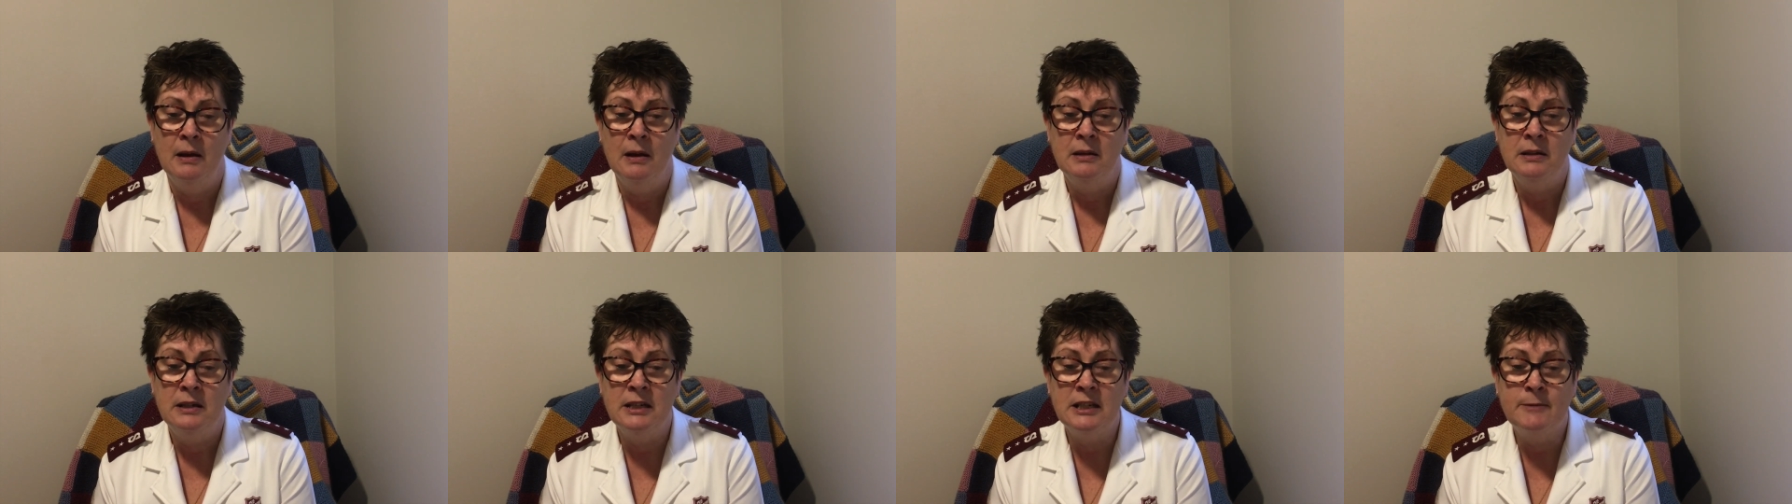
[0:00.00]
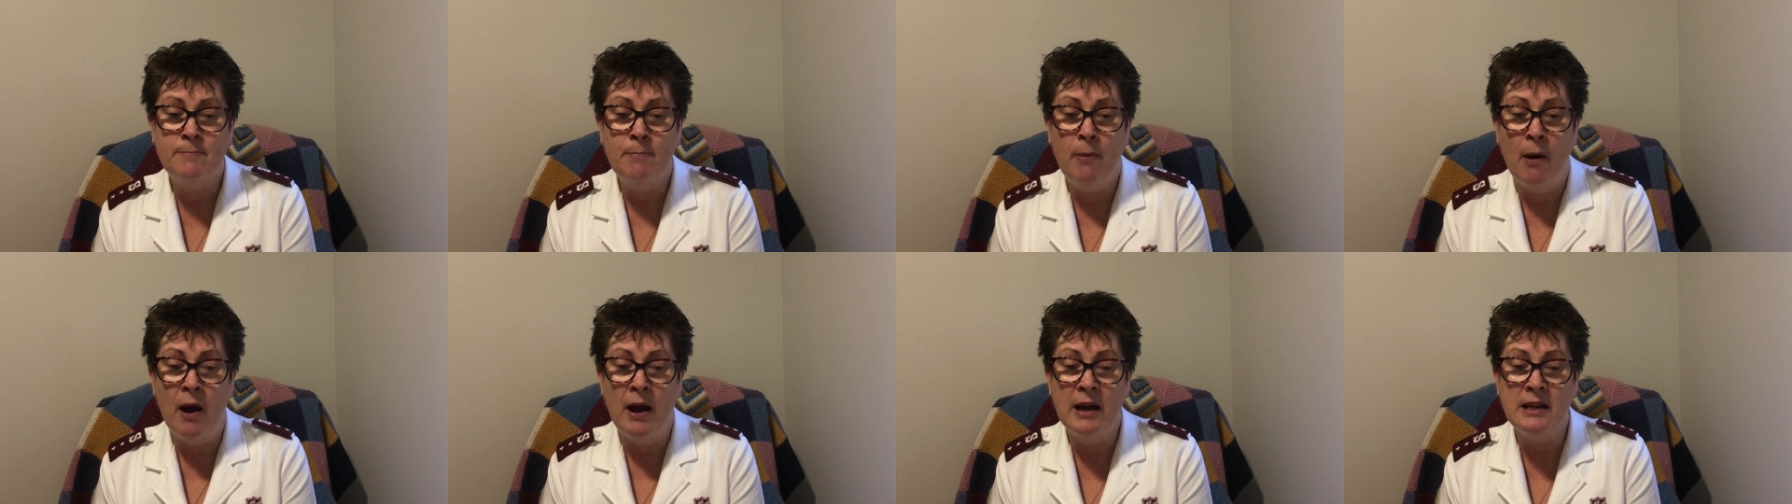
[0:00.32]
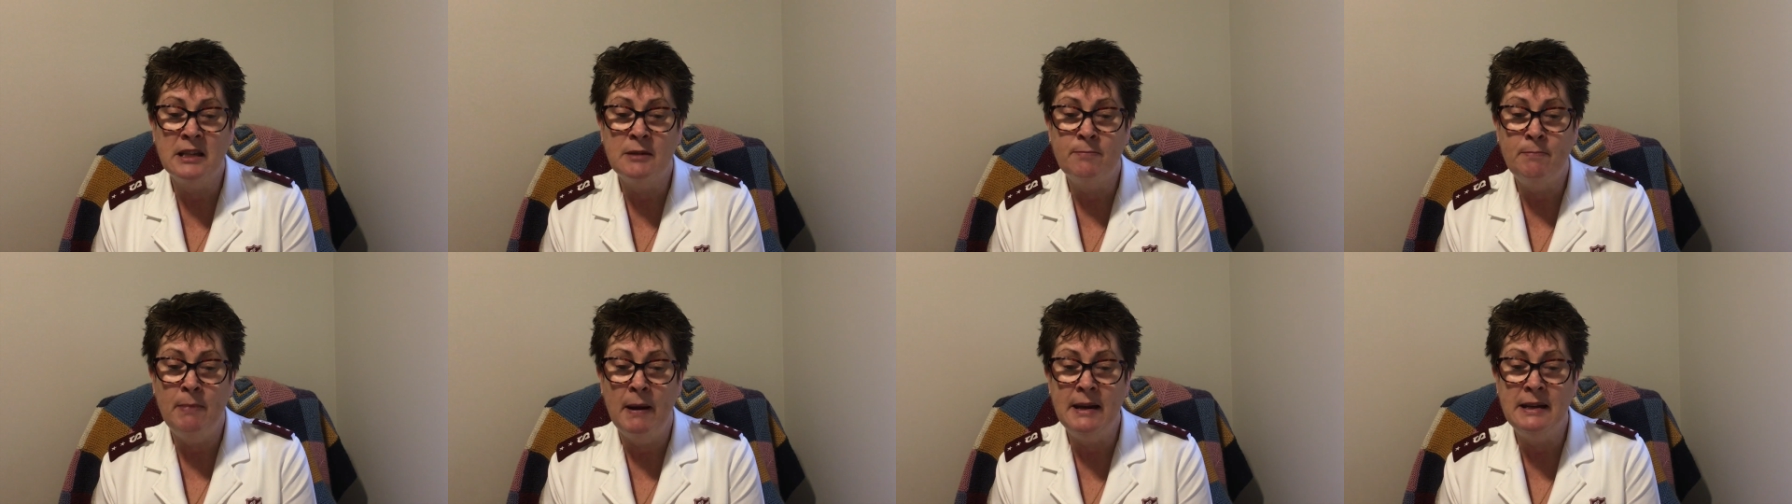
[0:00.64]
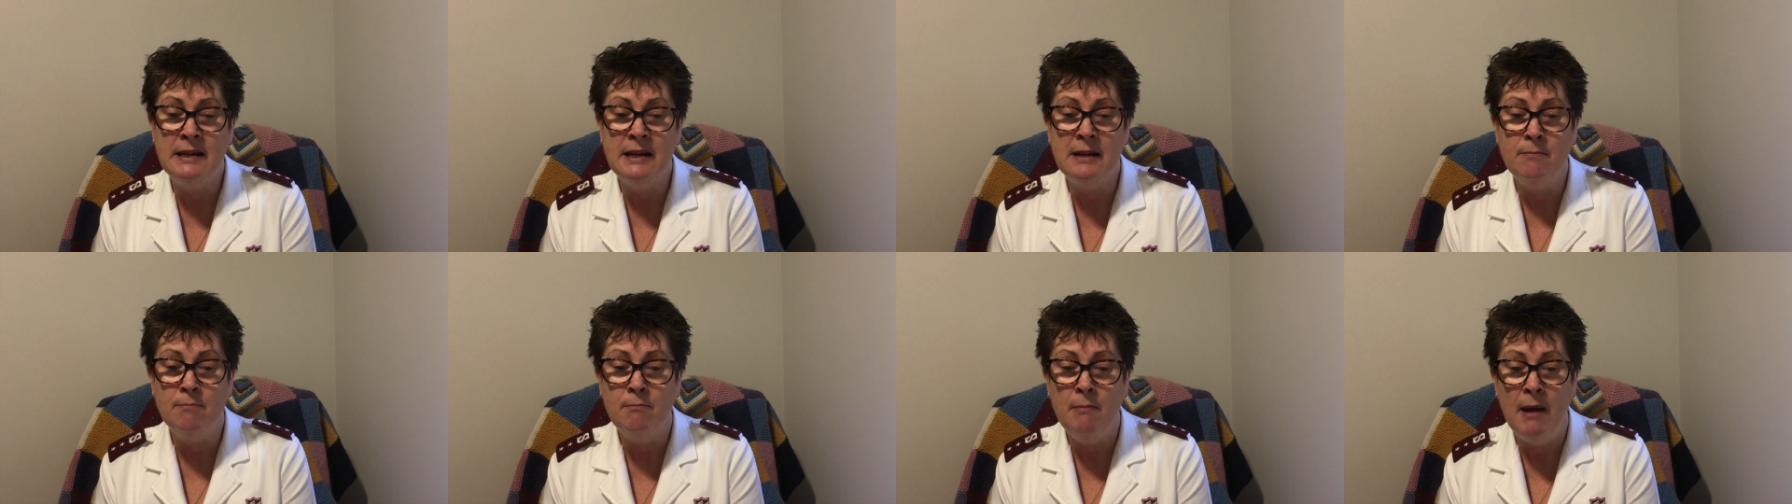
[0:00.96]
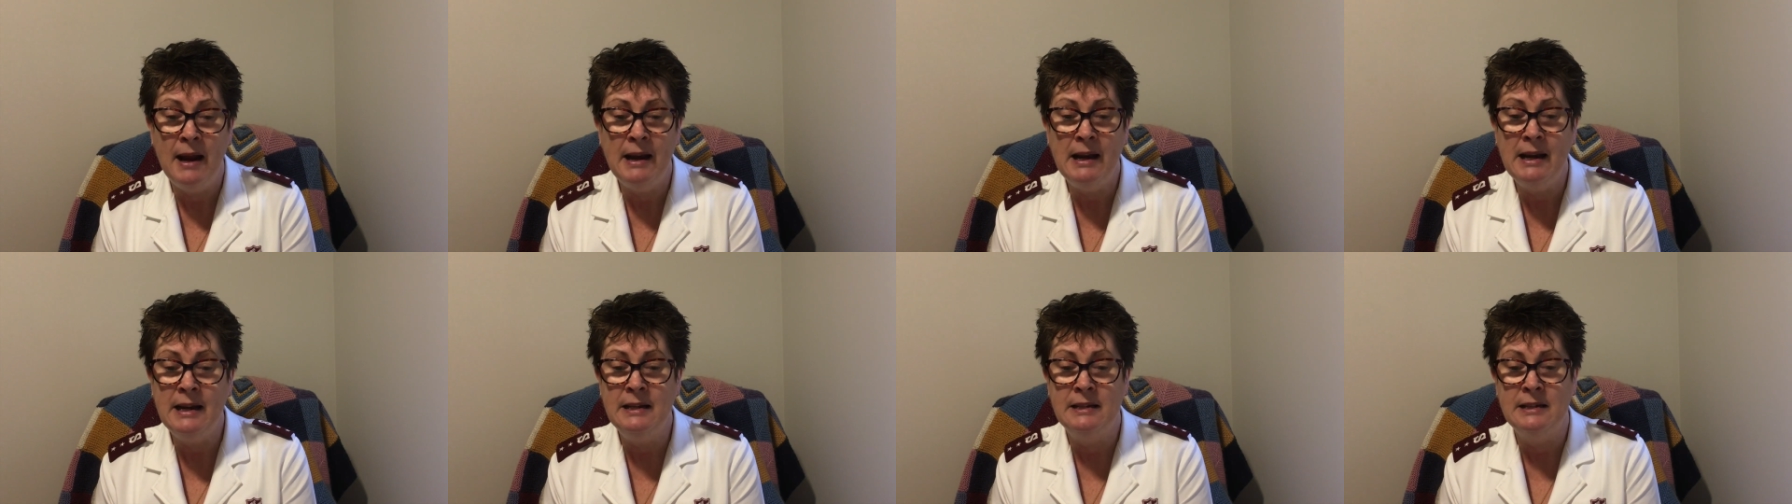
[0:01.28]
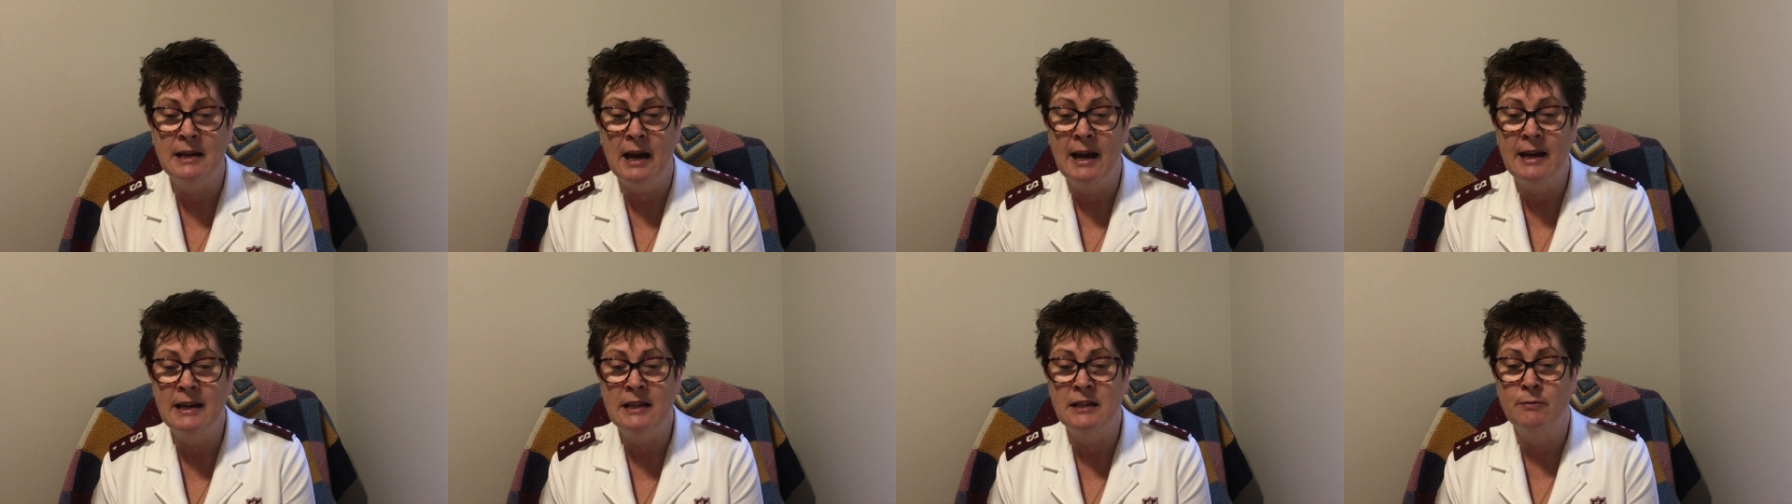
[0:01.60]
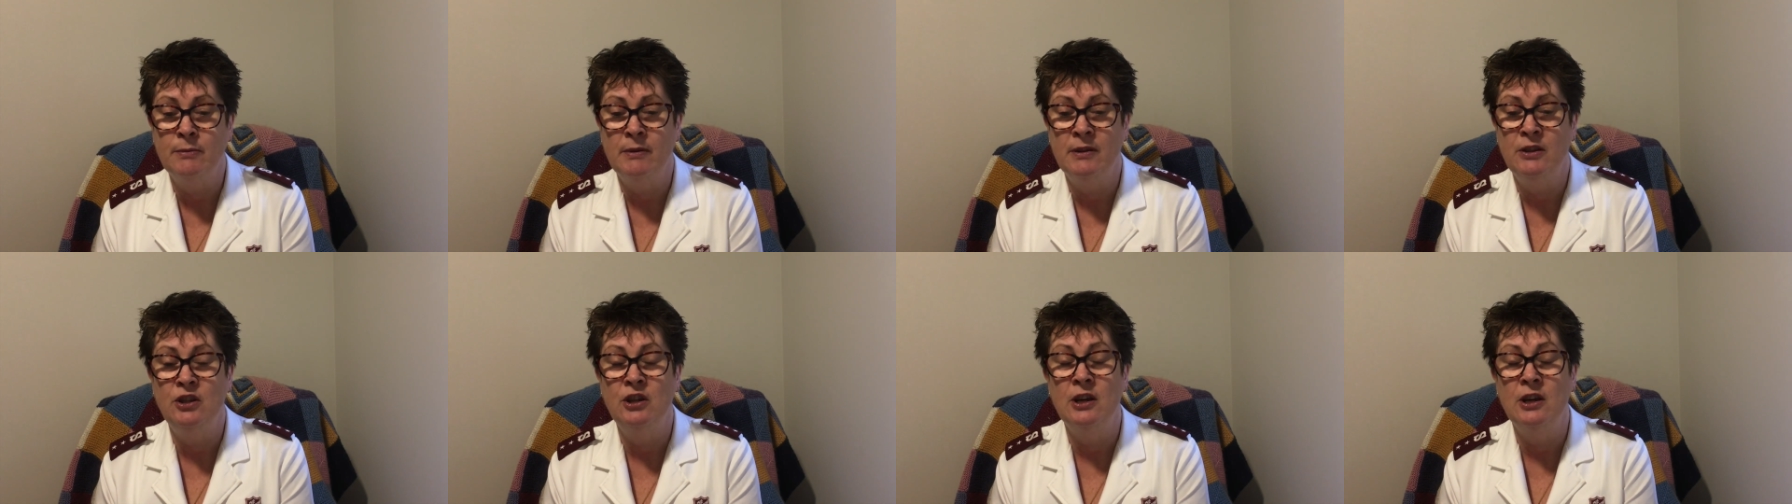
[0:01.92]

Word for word: Despite spending many days with